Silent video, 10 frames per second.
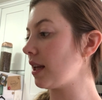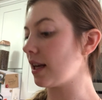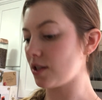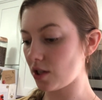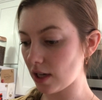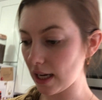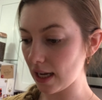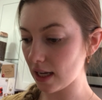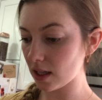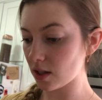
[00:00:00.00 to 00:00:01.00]
yesterday,
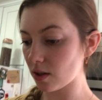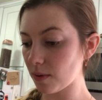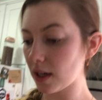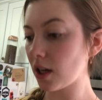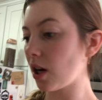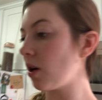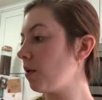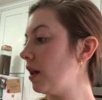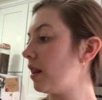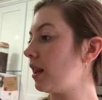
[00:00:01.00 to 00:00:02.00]
so we're gonna go
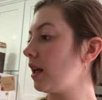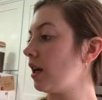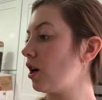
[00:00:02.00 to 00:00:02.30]
with the